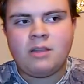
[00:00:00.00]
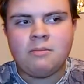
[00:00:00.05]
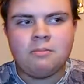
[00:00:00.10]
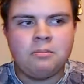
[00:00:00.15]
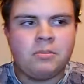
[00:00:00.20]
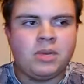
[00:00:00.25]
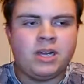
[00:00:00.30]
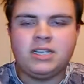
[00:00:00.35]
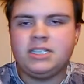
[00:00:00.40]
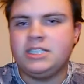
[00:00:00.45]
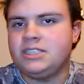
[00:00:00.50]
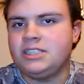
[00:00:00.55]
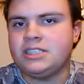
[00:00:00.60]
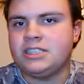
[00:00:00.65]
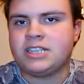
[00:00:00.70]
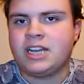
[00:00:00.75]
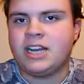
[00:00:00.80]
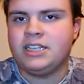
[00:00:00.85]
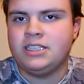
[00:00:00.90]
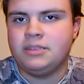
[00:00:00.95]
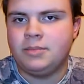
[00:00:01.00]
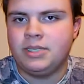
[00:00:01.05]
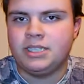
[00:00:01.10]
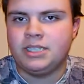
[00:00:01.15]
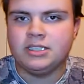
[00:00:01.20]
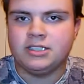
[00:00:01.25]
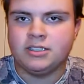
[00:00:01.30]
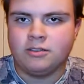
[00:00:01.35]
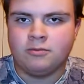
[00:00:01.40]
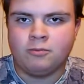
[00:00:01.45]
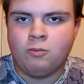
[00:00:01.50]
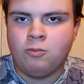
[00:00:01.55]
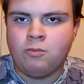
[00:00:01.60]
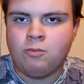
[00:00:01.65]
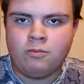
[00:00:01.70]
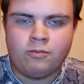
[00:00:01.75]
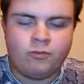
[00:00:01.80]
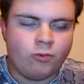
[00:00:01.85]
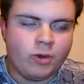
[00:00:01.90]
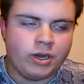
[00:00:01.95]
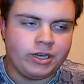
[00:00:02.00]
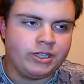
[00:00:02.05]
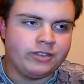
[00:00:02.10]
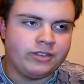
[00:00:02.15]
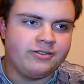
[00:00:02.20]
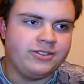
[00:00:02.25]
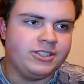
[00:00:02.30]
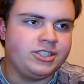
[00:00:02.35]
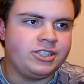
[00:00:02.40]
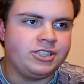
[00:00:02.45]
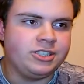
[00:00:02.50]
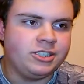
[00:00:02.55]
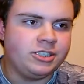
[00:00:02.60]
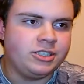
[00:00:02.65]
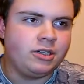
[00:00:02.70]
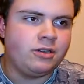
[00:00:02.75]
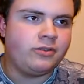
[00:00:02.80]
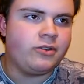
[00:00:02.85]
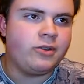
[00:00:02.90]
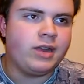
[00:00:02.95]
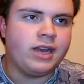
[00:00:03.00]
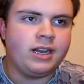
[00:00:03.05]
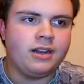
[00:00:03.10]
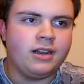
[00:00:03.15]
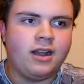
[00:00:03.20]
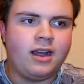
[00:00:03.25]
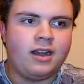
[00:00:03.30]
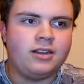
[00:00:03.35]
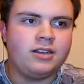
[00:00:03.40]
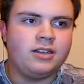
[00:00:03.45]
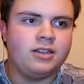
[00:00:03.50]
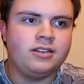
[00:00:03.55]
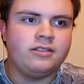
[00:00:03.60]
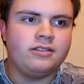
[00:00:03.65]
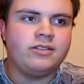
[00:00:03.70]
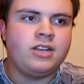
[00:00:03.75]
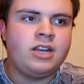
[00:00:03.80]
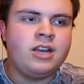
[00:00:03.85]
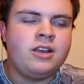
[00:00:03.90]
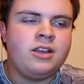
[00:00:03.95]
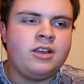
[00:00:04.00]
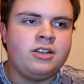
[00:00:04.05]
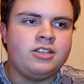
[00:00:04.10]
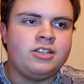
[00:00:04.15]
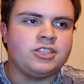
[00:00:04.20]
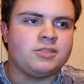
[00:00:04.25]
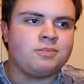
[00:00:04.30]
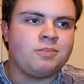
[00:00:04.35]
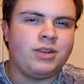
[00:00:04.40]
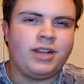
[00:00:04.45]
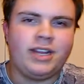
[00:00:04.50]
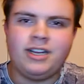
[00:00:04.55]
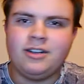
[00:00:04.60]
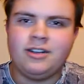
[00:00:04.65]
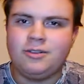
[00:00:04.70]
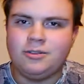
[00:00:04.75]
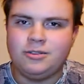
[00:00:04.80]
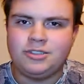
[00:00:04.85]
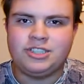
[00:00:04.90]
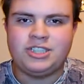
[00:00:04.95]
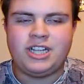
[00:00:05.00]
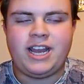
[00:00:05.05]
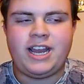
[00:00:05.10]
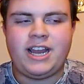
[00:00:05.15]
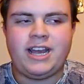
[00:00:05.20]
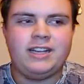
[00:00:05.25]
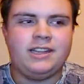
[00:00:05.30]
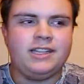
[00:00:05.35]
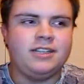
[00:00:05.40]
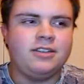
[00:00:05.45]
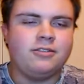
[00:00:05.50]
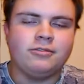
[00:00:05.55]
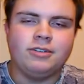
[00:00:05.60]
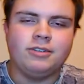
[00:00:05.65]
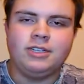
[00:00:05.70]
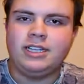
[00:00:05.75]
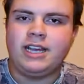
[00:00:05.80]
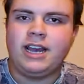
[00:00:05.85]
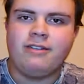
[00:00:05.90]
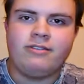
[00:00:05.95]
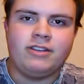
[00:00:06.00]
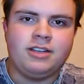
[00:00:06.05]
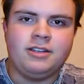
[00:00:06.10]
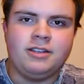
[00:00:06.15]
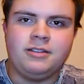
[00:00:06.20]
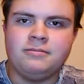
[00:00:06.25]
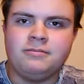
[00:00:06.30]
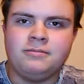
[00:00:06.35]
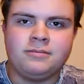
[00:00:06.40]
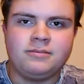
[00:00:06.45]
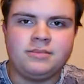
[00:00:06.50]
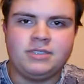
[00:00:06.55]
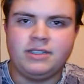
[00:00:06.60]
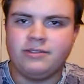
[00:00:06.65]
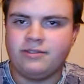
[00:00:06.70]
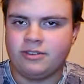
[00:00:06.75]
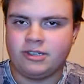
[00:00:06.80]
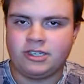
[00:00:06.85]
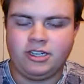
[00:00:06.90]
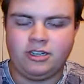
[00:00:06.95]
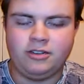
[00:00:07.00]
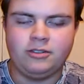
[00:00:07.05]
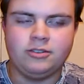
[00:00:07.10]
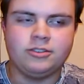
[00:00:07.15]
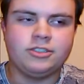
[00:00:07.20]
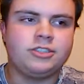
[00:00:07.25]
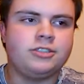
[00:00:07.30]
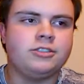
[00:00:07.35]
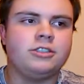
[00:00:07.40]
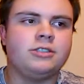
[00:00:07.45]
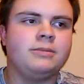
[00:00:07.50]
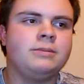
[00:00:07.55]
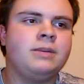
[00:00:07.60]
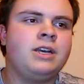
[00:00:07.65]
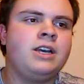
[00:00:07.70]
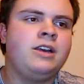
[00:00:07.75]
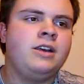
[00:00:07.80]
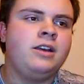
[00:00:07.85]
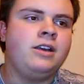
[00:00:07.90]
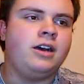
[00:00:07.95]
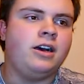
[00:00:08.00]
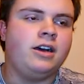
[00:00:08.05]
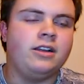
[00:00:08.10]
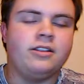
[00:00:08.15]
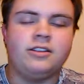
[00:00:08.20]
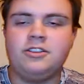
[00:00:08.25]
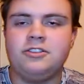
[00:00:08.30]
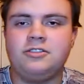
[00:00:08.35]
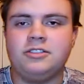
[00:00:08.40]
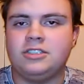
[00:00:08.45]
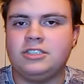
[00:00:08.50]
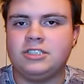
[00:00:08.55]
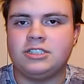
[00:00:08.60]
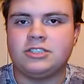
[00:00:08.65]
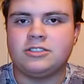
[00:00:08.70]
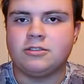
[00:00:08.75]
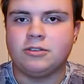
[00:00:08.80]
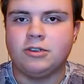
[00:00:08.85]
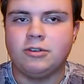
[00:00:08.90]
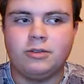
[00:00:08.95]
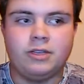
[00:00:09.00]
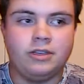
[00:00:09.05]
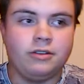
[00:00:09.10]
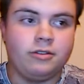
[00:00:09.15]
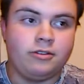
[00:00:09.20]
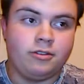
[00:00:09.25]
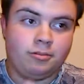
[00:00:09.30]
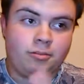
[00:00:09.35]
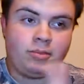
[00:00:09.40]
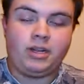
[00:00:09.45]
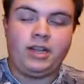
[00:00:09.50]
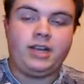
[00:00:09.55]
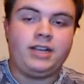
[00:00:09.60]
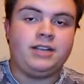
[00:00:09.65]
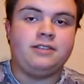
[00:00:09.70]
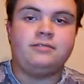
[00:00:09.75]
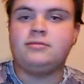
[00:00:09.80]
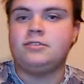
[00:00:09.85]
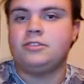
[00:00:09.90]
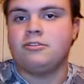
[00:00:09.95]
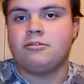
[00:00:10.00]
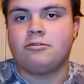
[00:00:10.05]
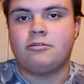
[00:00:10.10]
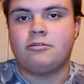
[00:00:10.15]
But it just kind of depends on where you're fishing. You know, if you got a lot of just plain old shad and they don't really have any different colors to them, then you can just throw either the plain